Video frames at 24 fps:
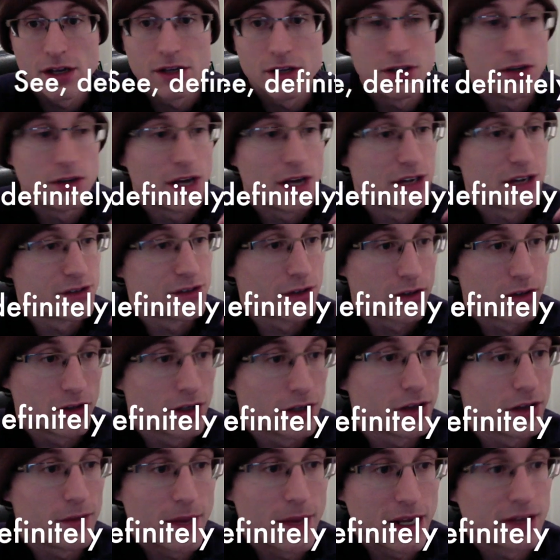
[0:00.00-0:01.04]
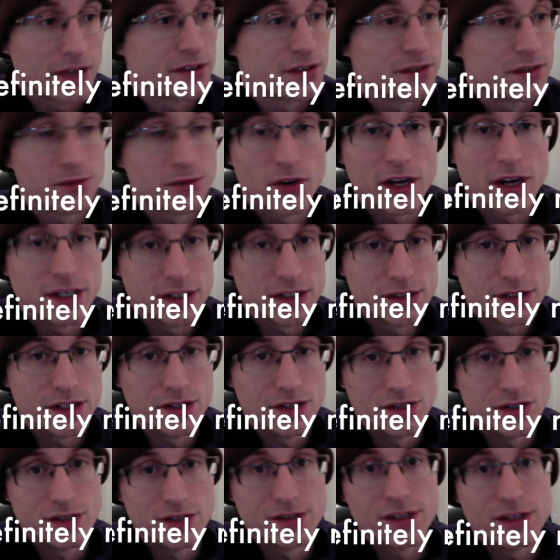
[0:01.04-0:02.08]
You guys are clearly making some great
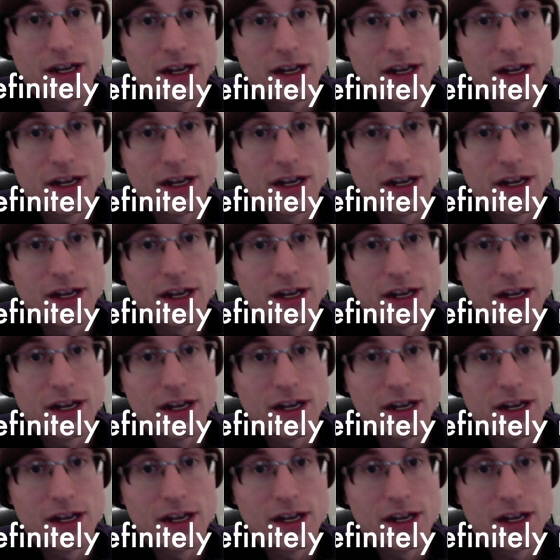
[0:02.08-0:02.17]
decisions,